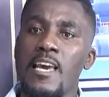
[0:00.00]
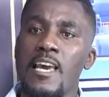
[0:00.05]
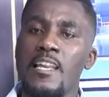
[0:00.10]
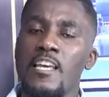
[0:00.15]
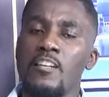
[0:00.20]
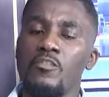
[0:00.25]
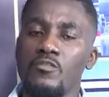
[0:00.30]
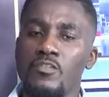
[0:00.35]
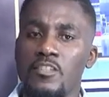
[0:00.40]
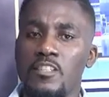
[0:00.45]

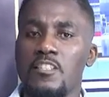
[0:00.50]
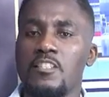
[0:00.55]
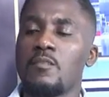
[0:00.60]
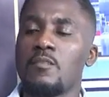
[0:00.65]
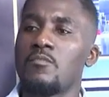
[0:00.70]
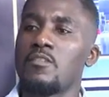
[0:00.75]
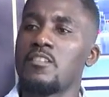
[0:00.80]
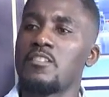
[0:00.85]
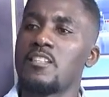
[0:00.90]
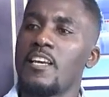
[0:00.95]
And then you see
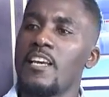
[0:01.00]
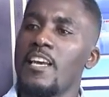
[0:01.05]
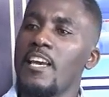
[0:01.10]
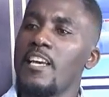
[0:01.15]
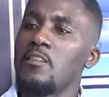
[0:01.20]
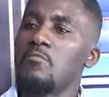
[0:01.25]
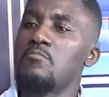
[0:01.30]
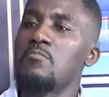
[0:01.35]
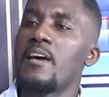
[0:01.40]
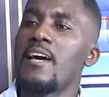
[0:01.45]
somebody say
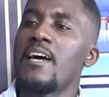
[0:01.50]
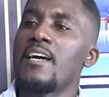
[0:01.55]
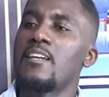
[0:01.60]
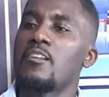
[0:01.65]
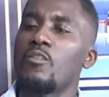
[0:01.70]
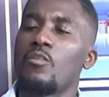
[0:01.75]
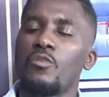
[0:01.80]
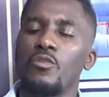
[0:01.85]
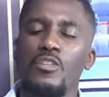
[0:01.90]
amen,